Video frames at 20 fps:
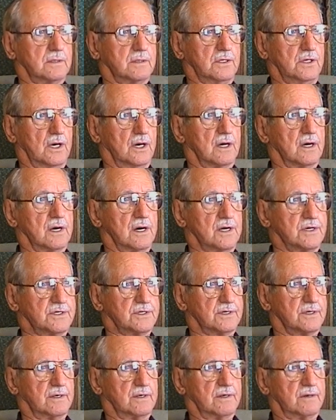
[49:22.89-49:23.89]
yards
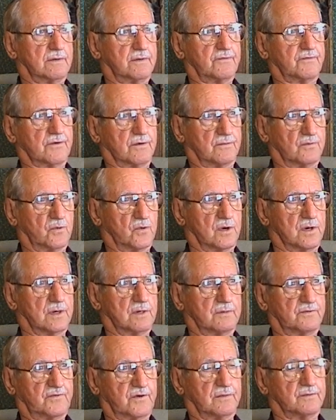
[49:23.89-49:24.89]
from
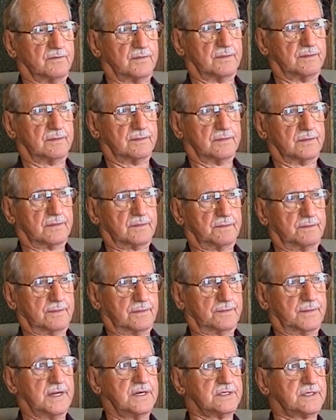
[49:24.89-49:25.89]
where from
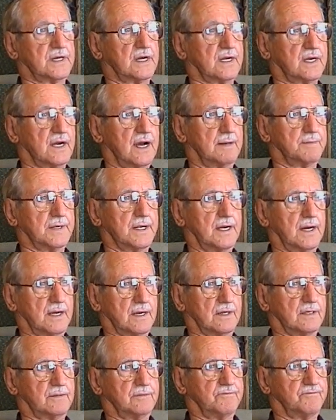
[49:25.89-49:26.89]
Pizzo di Campiano.